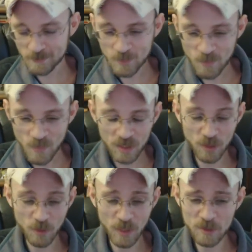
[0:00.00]
So that's
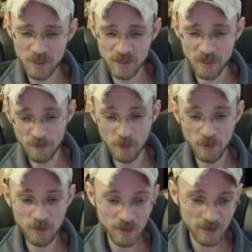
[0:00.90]
what he's there for,
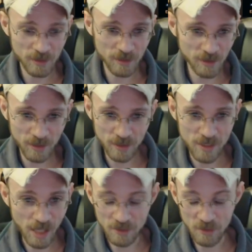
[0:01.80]
not to
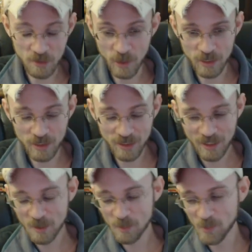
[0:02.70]
speak.
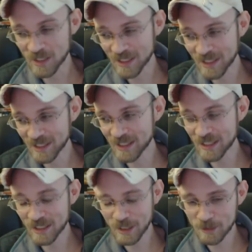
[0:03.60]
But in
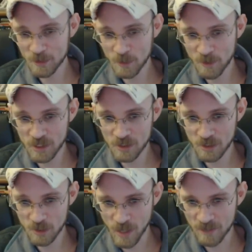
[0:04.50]
English movies, you
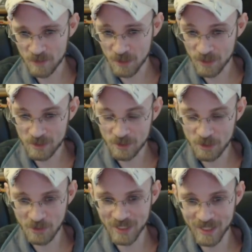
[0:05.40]
have to listen to it.
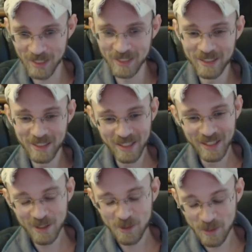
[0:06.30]

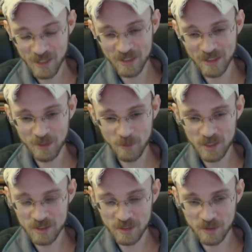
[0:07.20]
when it's
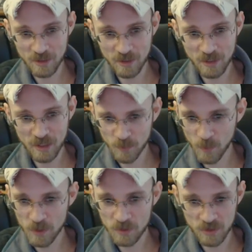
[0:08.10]
either his voice or
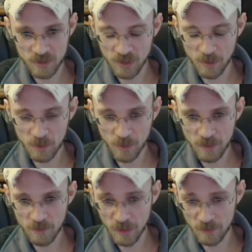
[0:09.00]
he's subbed or whatever, you have
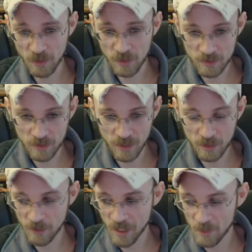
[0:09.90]
to listen to that crap,
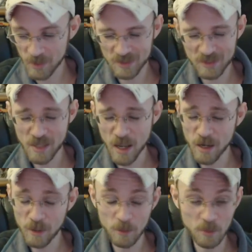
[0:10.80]
and it's
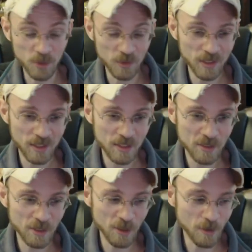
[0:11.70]
terrible. So
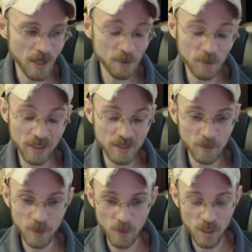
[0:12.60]
I really didn't want to
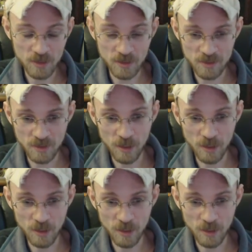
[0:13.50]
watch this subbed.